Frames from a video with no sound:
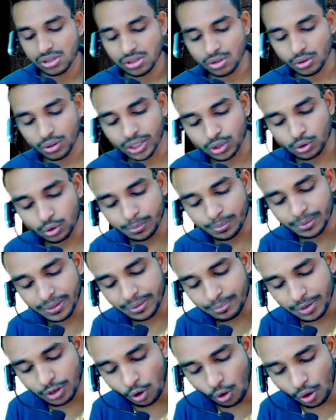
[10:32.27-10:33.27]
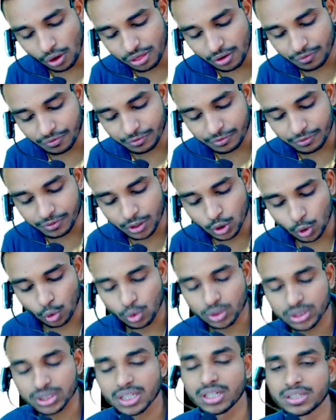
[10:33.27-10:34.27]
So it could be because of
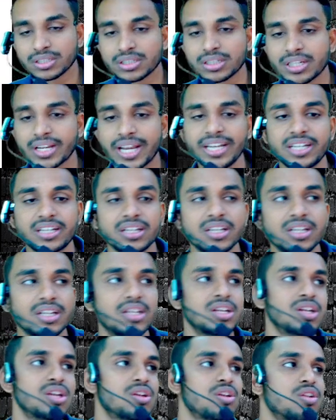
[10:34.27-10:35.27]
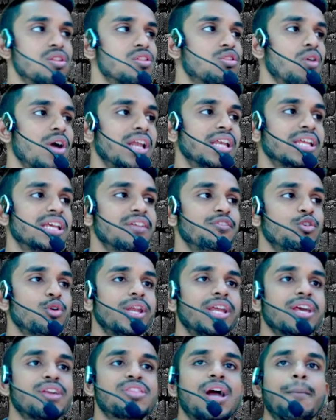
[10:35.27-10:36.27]
growth, right? So I'll give you
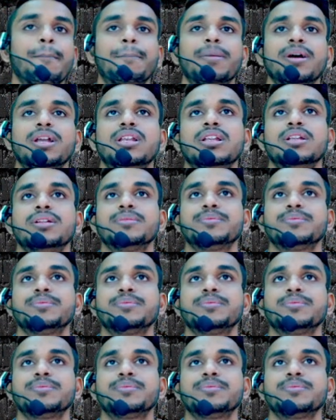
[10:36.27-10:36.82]
an example.